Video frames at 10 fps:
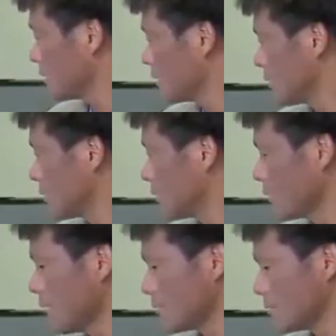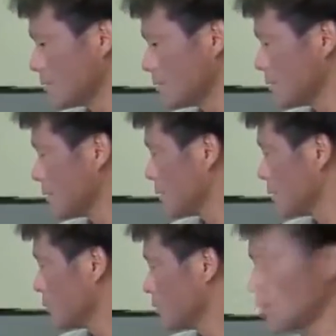signal that
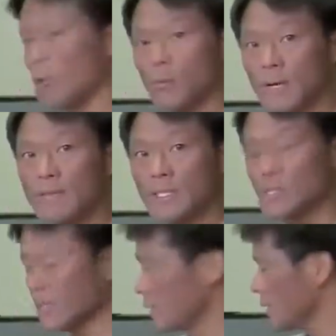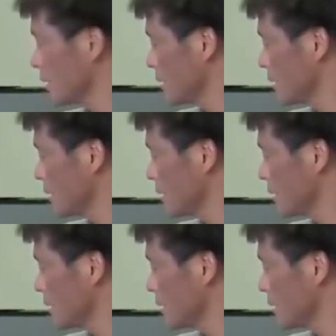was shown previously,